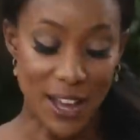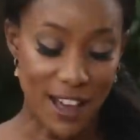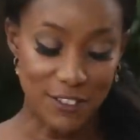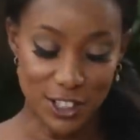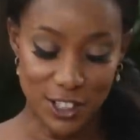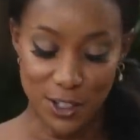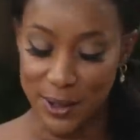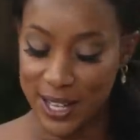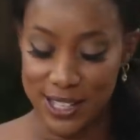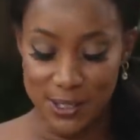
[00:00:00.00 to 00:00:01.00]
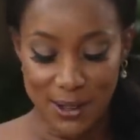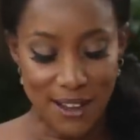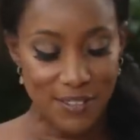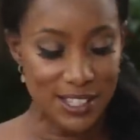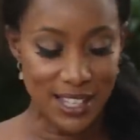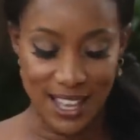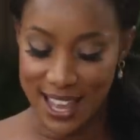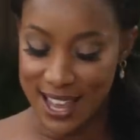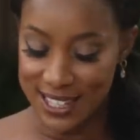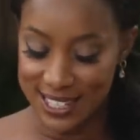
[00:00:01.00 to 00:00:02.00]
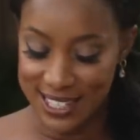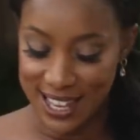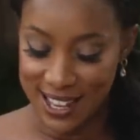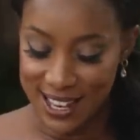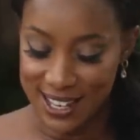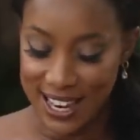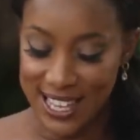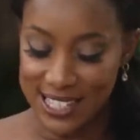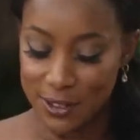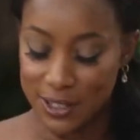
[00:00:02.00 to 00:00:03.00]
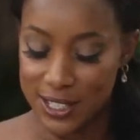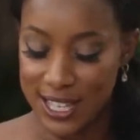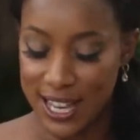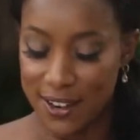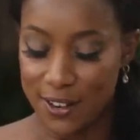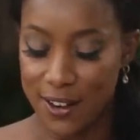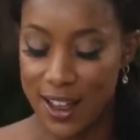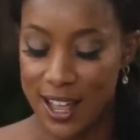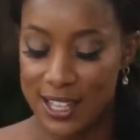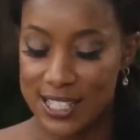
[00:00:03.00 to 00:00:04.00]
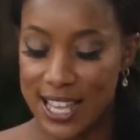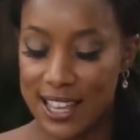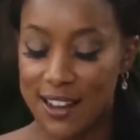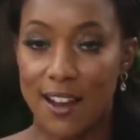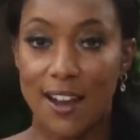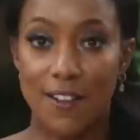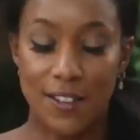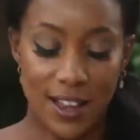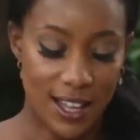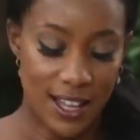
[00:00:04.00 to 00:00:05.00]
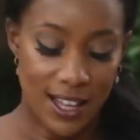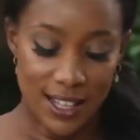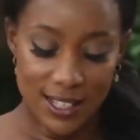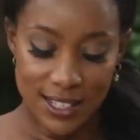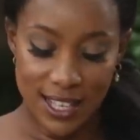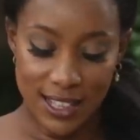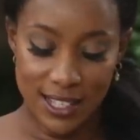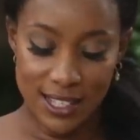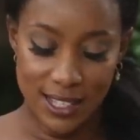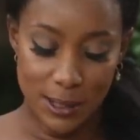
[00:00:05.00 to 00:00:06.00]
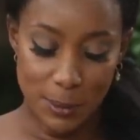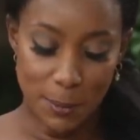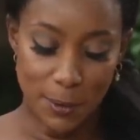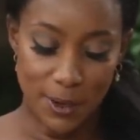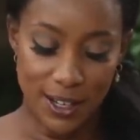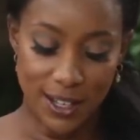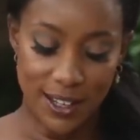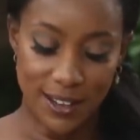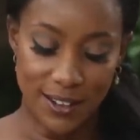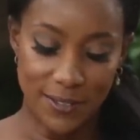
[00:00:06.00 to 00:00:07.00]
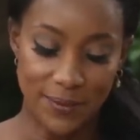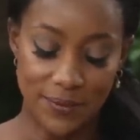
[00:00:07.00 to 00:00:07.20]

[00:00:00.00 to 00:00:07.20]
have to do is you have this nice little container, take it off, take this teaspoon, put it in here,